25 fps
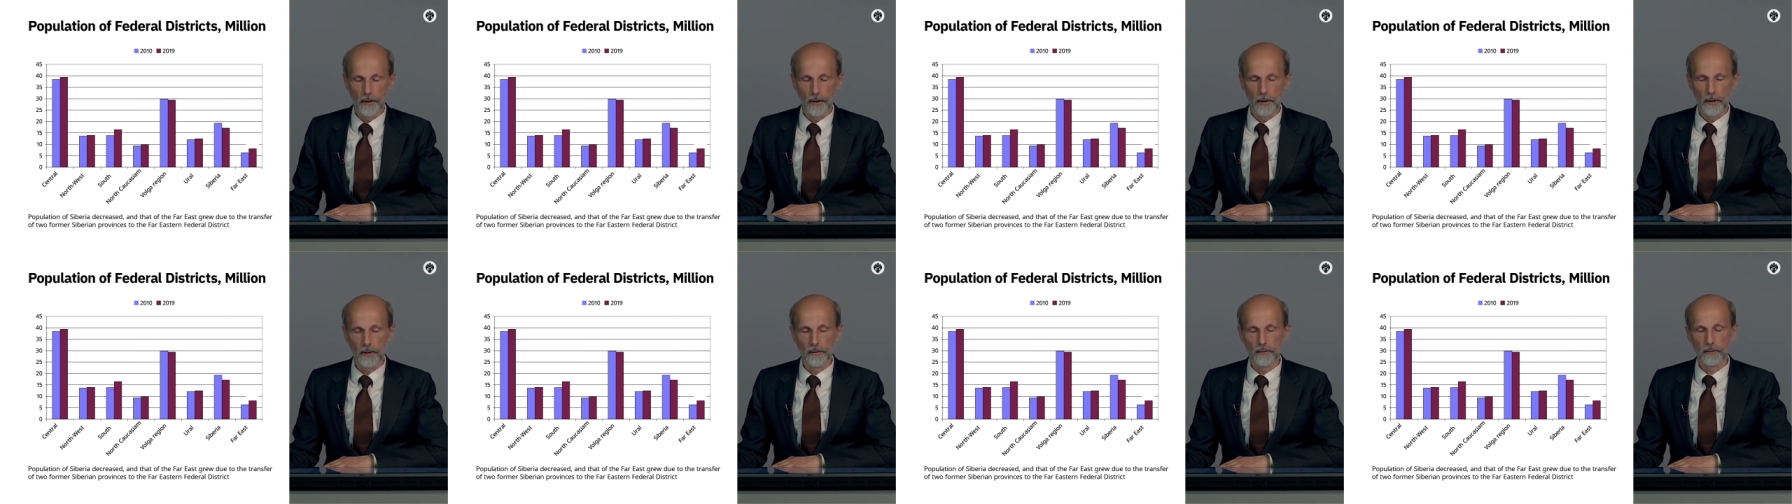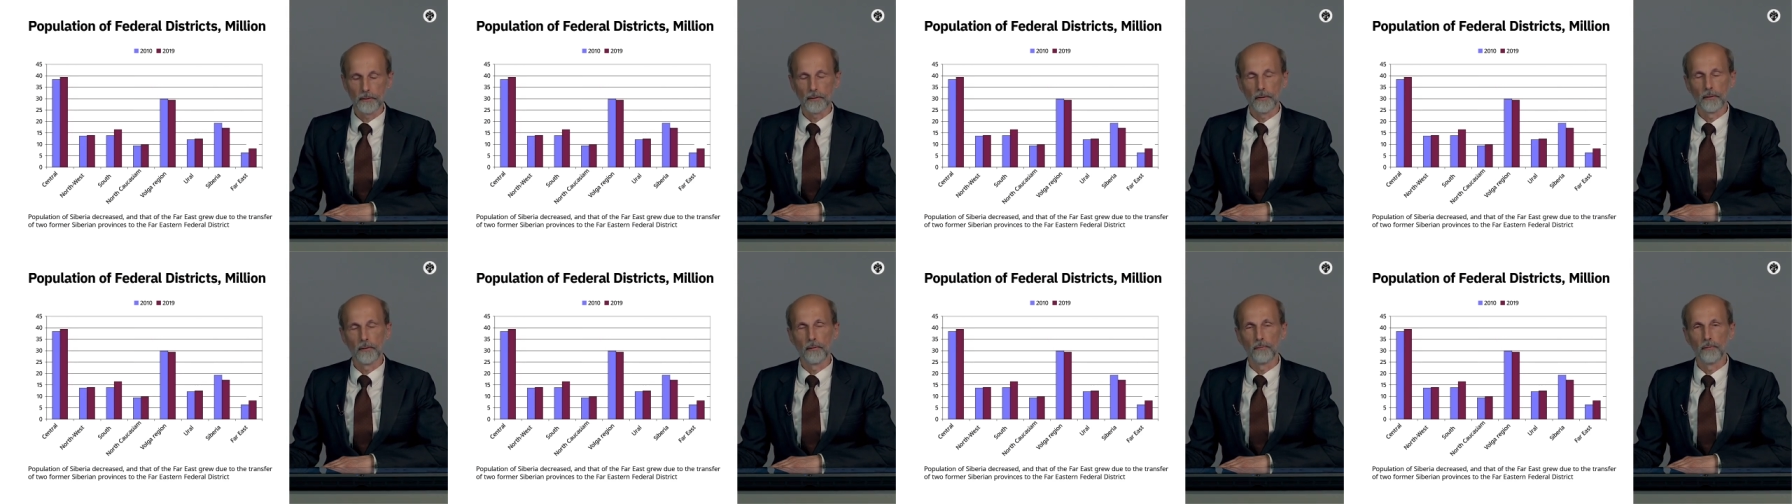
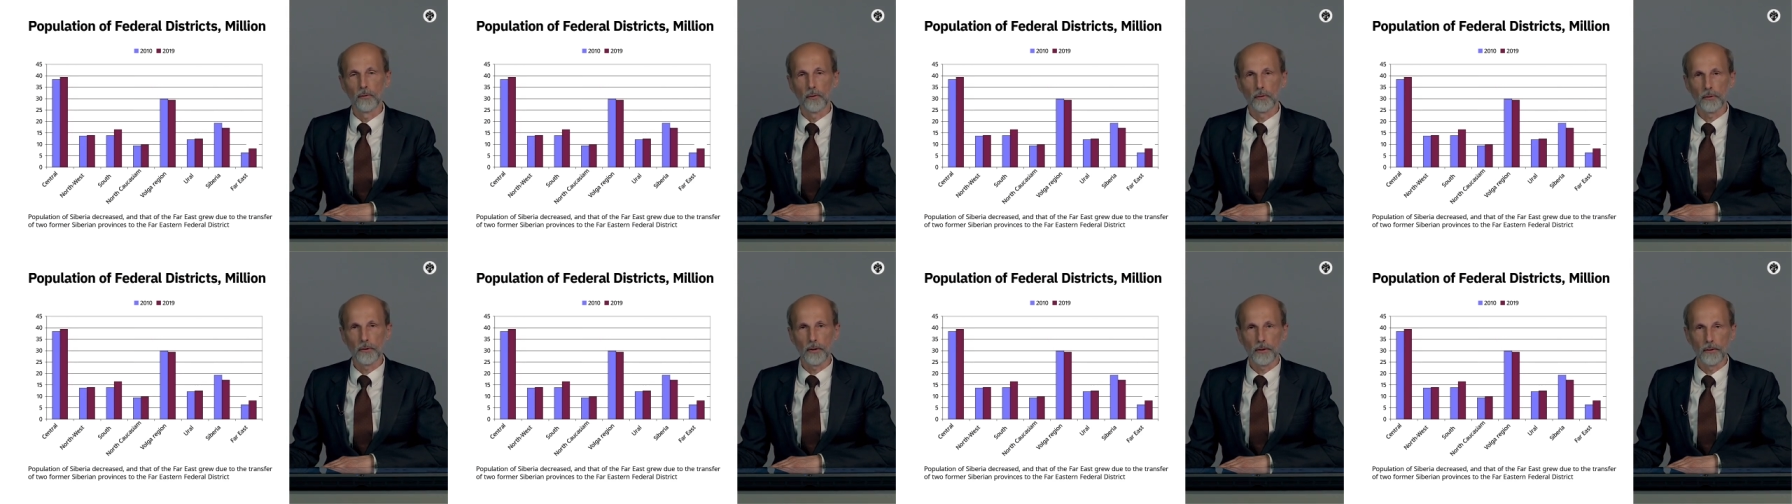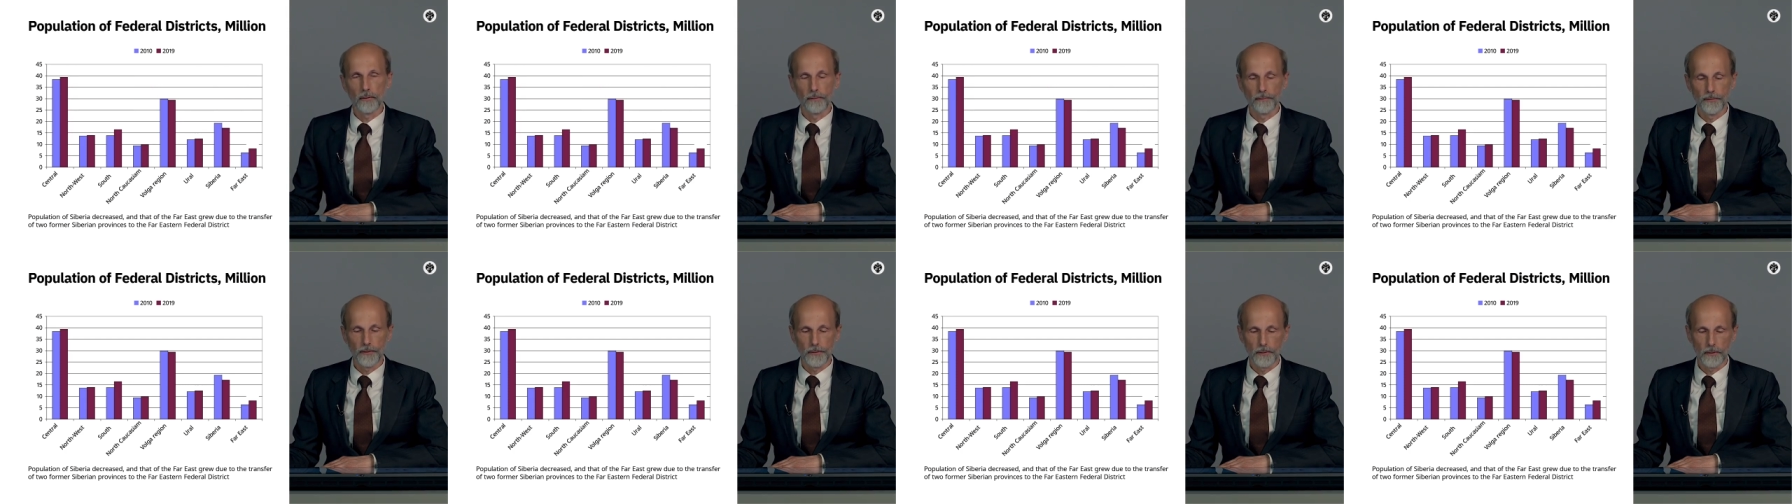and
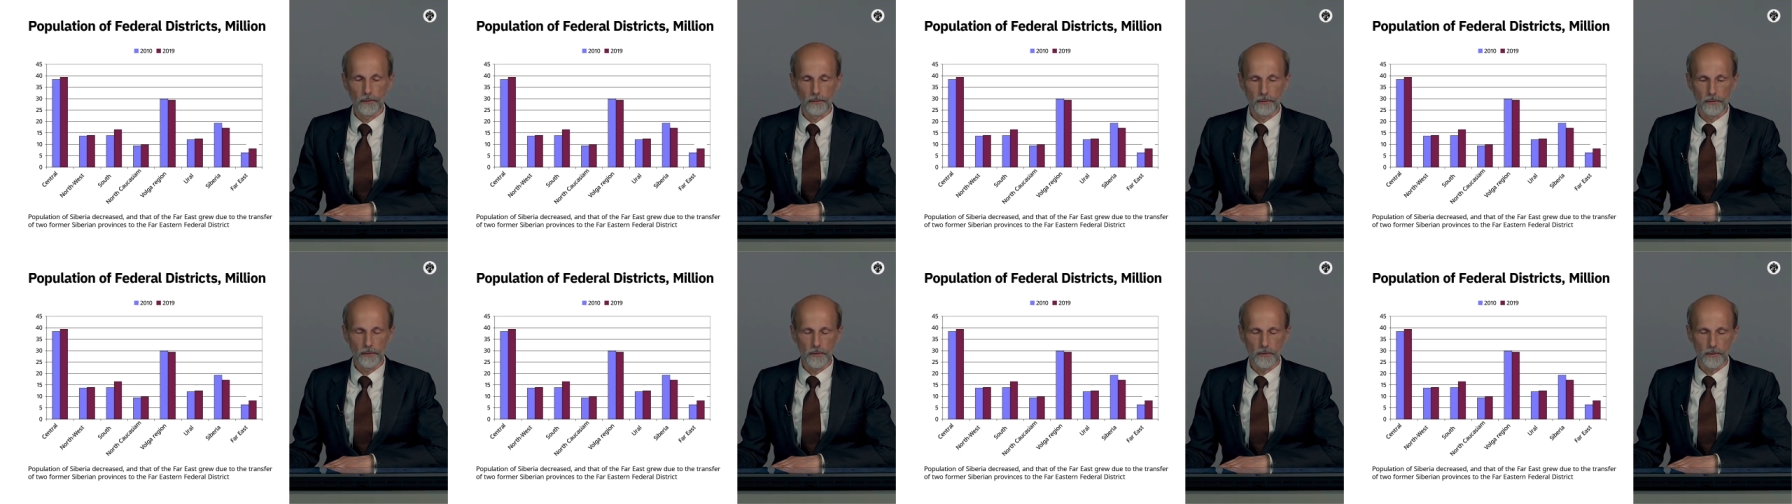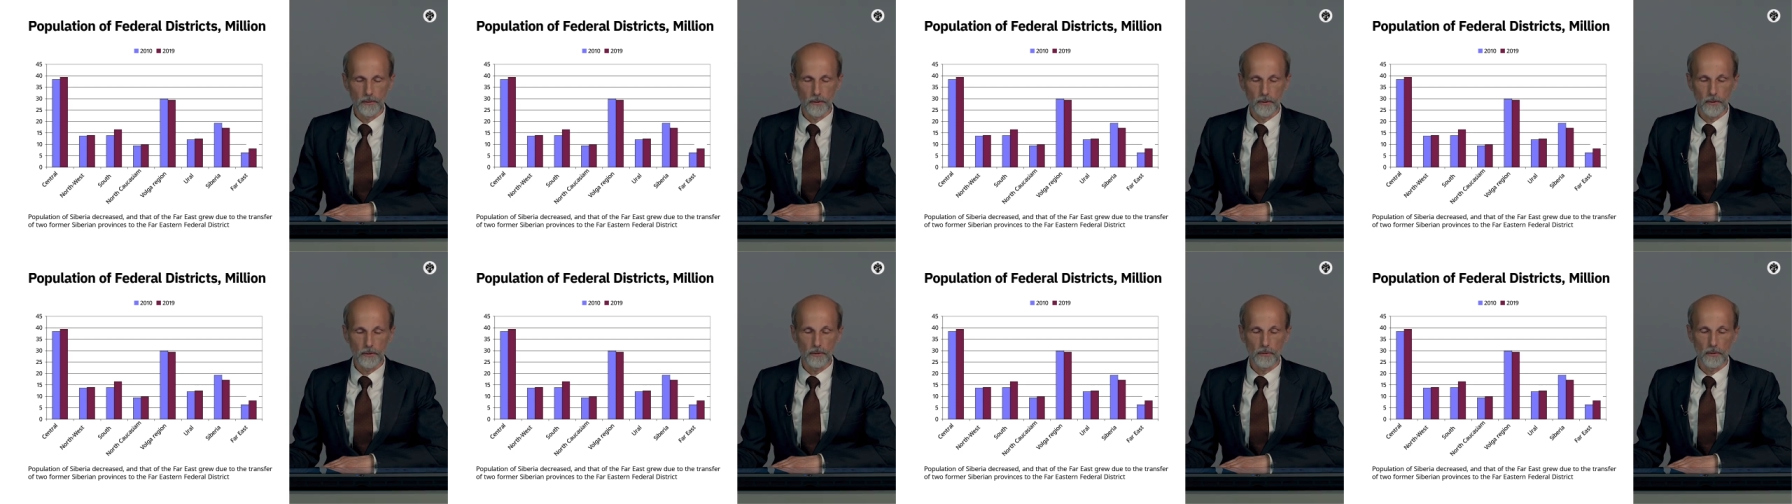Volga Federal
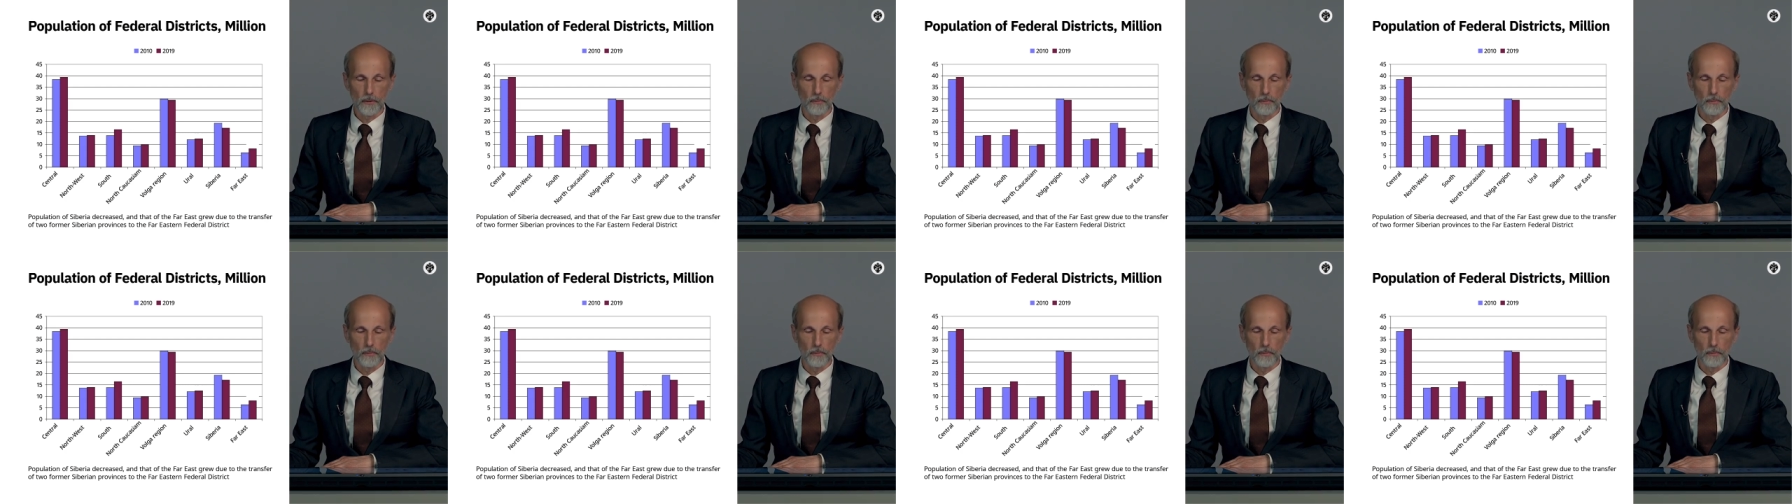District